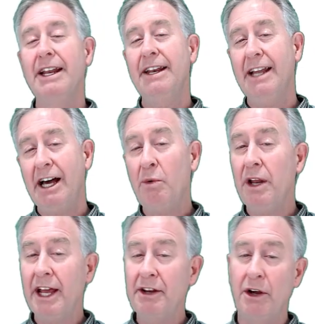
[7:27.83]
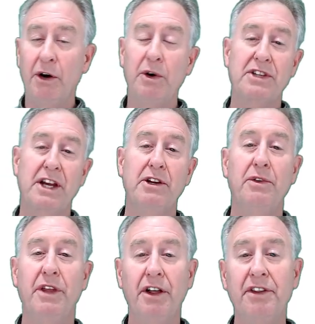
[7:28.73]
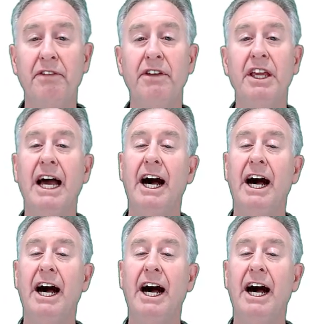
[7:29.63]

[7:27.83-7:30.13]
Now what I know is I know delta V,